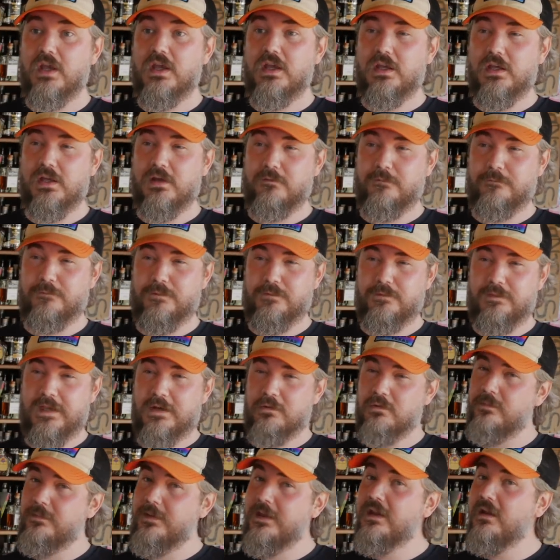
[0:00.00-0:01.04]
If they
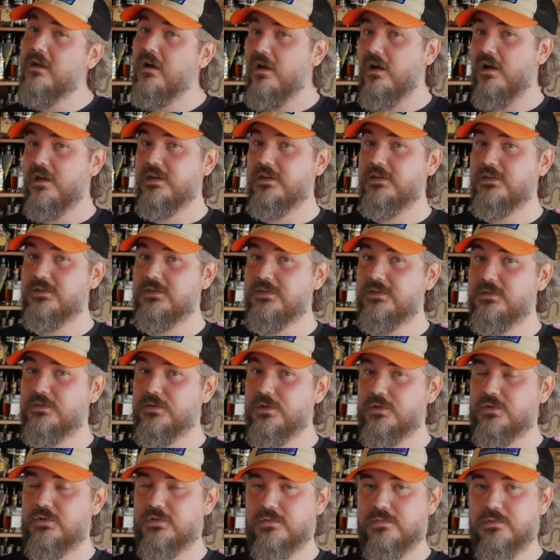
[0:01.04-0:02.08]
were being honest,
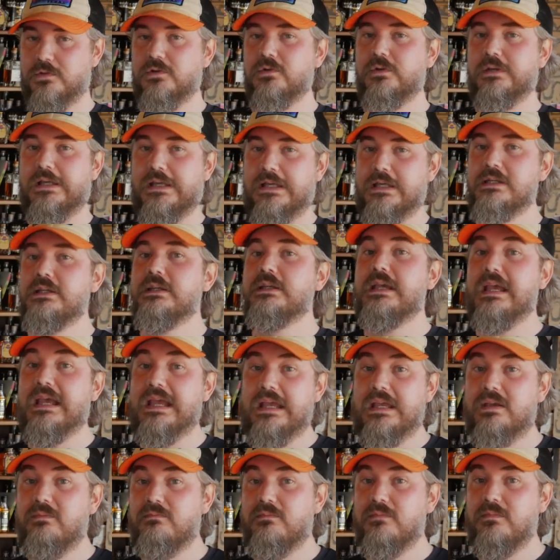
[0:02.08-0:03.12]
their true end
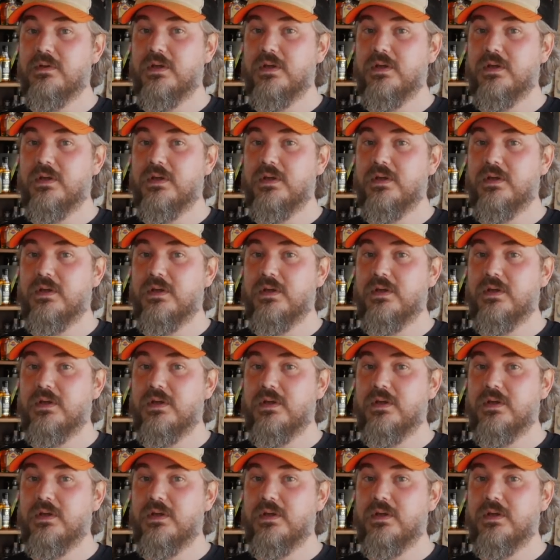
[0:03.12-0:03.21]
game,